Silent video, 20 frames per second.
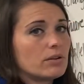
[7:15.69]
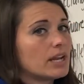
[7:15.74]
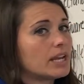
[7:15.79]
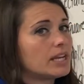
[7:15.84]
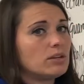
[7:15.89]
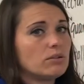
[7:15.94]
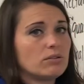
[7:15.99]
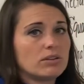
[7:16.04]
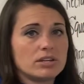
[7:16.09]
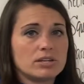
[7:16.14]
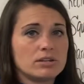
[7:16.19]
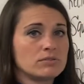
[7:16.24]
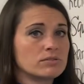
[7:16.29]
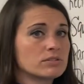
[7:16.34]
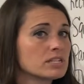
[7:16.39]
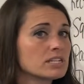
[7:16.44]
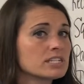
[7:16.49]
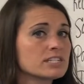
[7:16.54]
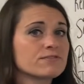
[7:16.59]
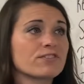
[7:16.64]
and you can
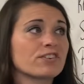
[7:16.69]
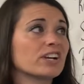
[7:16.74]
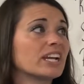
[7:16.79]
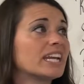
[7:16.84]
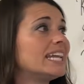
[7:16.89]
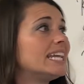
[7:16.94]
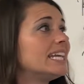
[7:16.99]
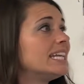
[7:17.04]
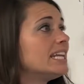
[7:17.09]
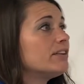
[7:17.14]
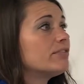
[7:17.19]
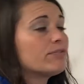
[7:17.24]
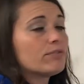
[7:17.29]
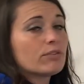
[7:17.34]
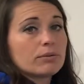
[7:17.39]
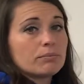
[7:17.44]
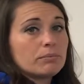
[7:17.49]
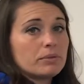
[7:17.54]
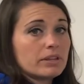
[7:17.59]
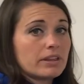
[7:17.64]
use this for any
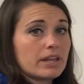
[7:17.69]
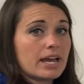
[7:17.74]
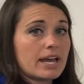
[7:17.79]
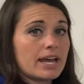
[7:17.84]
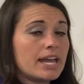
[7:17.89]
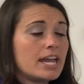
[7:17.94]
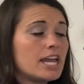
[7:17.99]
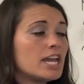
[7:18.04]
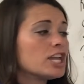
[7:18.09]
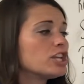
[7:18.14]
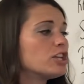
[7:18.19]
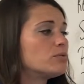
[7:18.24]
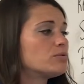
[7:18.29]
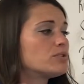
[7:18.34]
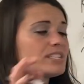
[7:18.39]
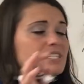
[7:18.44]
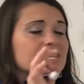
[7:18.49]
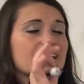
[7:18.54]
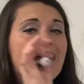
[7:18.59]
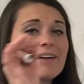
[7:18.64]
formula, you
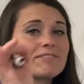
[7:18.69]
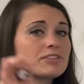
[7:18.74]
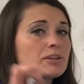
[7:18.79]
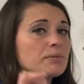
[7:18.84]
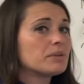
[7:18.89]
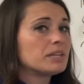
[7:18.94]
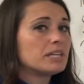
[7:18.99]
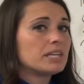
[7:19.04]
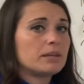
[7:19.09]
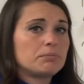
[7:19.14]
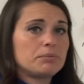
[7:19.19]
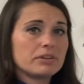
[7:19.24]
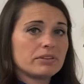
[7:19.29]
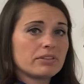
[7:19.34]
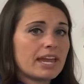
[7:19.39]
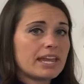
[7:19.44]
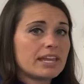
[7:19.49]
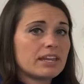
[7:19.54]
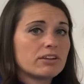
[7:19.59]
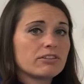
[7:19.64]
just have to
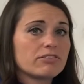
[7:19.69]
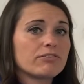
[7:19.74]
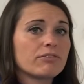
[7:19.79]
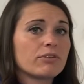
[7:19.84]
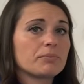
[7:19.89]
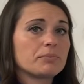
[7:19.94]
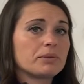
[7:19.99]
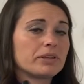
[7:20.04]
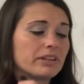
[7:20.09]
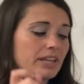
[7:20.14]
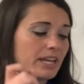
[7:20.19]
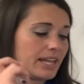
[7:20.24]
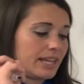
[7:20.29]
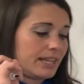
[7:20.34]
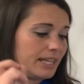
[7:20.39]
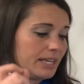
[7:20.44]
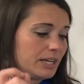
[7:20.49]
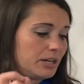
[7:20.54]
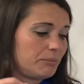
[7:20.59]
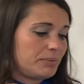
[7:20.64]
manipulate your formula
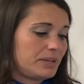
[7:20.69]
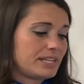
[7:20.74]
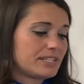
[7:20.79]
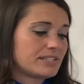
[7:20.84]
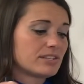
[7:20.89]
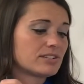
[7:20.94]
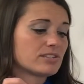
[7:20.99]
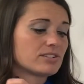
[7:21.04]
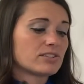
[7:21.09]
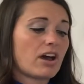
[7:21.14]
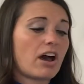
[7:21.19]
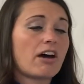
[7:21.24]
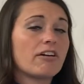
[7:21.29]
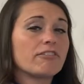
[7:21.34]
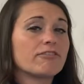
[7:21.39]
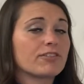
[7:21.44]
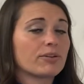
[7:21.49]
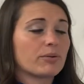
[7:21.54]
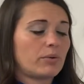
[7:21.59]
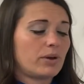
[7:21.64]
a little bit to
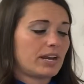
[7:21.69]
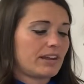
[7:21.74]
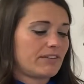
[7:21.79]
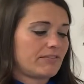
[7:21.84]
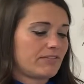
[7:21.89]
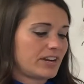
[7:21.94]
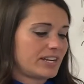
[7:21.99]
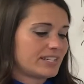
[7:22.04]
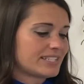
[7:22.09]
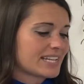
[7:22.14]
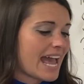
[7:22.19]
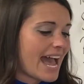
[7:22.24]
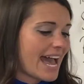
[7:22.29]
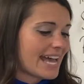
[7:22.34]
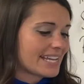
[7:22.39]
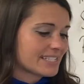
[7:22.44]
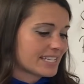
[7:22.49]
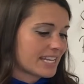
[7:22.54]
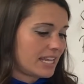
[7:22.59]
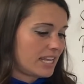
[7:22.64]
solve for whatever it's
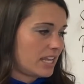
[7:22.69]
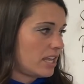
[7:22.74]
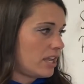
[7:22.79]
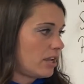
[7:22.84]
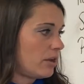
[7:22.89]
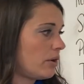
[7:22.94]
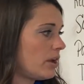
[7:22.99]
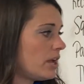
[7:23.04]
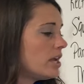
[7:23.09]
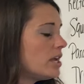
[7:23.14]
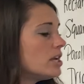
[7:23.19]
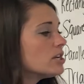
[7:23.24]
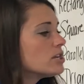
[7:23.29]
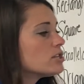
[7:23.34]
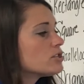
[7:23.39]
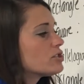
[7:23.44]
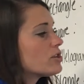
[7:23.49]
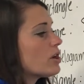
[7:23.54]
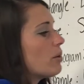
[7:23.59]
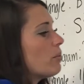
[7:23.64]
asking you.
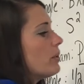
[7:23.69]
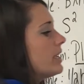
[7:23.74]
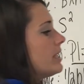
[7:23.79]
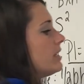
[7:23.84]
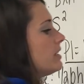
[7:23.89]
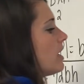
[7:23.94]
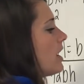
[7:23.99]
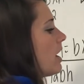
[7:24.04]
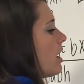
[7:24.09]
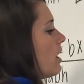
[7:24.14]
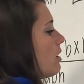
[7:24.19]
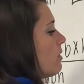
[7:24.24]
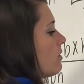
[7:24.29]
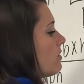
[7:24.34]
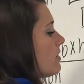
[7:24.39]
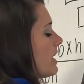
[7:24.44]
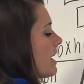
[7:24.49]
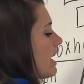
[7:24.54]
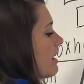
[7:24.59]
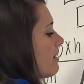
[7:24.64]
So we know
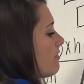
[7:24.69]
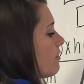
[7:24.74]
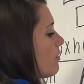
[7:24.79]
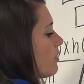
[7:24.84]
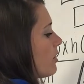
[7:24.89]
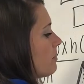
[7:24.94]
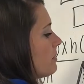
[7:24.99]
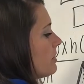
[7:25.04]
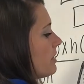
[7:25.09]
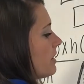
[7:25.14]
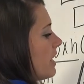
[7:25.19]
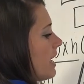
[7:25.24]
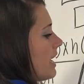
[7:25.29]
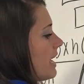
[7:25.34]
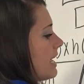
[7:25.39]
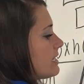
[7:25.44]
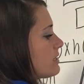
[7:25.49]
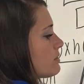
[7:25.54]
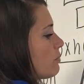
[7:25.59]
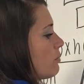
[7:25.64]
that our formula
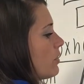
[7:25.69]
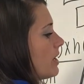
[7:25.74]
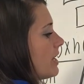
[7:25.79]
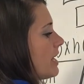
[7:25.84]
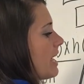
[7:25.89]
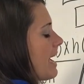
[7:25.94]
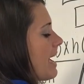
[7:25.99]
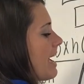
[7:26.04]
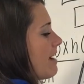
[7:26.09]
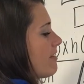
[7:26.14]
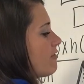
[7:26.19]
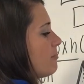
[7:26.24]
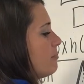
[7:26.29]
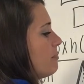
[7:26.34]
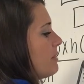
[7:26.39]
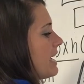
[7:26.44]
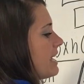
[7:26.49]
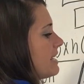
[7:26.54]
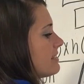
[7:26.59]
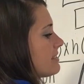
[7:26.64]
is 1/2
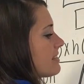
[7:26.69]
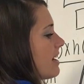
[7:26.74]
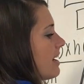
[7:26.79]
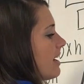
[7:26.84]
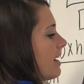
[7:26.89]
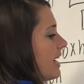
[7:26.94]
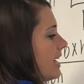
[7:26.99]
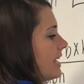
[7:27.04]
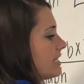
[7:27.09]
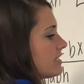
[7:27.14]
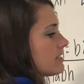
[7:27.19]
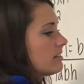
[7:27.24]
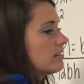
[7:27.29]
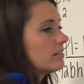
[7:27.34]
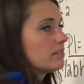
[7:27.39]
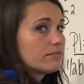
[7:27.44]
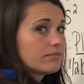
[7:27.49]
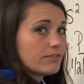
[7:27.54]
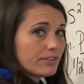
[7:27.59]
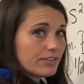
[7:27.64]
base height
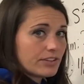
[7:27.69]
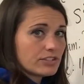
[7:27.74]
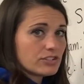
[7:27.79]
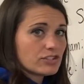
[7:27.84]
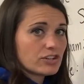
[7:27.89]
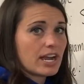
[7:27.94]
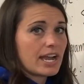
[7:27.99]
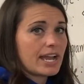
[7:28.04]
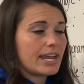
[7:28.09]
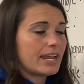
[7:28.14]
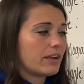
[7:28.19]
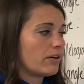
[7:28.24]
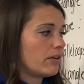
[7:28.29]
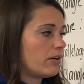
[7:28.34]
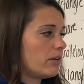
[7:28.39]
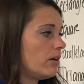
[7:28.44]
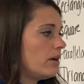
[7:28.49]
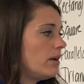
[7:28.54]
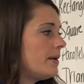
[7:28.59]
for the triangle.